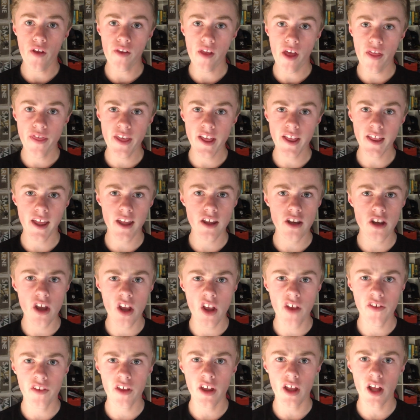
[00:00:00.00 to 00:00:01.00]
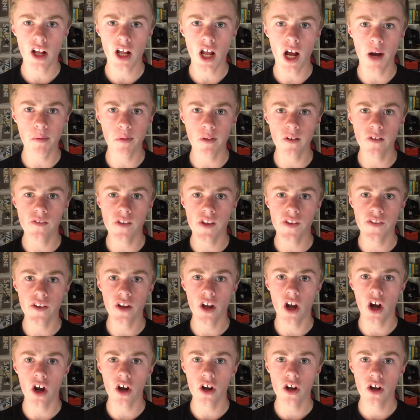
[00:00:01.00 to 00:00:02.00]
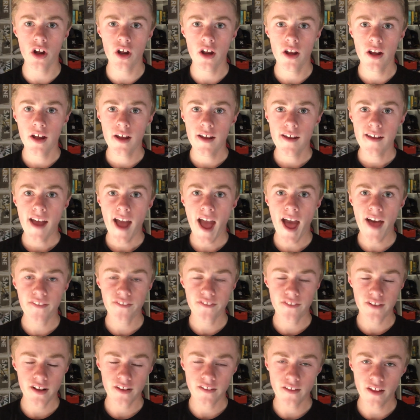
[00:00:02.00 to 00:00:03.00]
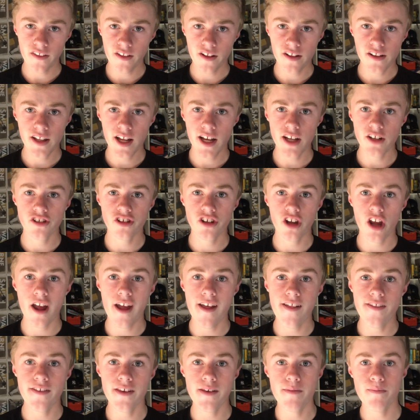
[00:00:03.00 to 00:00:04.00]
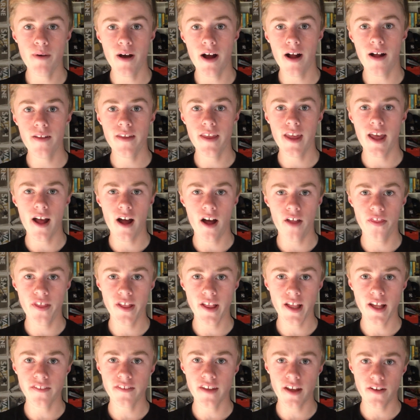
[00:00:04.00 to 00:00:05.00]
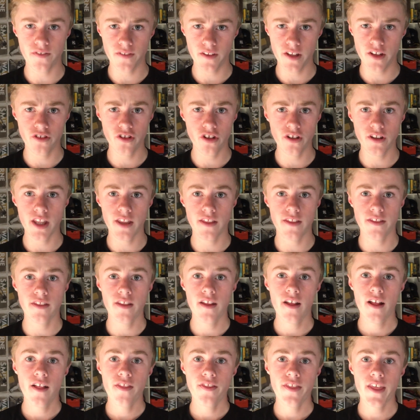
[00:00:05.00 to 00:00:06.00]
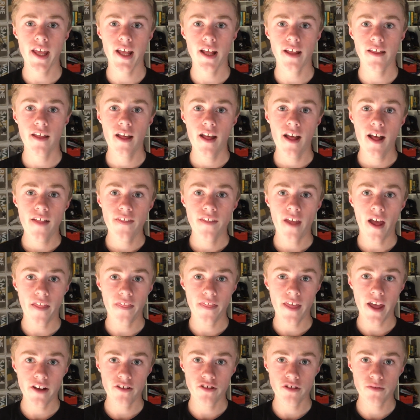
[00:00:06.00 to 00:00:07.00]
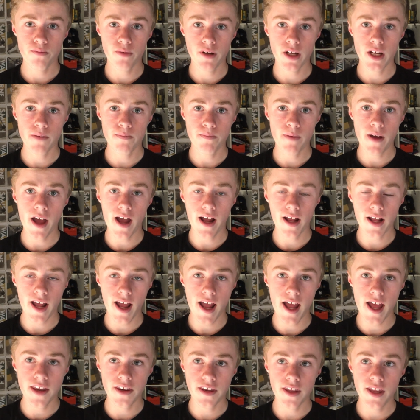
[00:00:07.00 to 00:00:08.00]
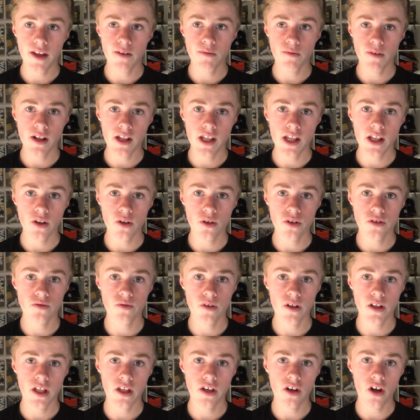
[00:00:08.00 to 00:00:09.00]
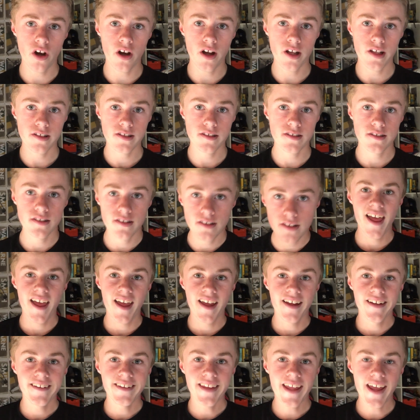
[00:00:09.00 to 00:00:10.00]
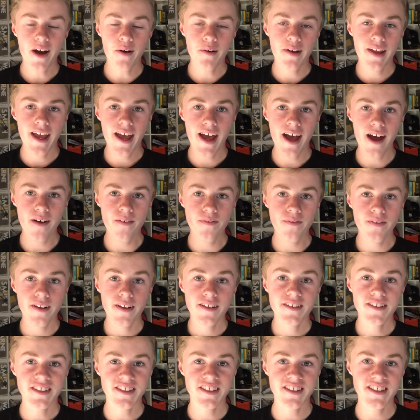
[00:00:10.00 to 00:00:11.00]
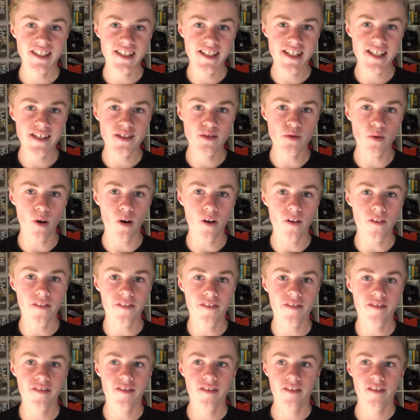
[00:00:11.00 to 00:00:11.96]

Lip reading: I think they used it a couple of years ago as another Clash Guernsey, but yeah, I think I definitely should think that they should bring it back, and it really looks really nice. Now we have the Sydney Swans.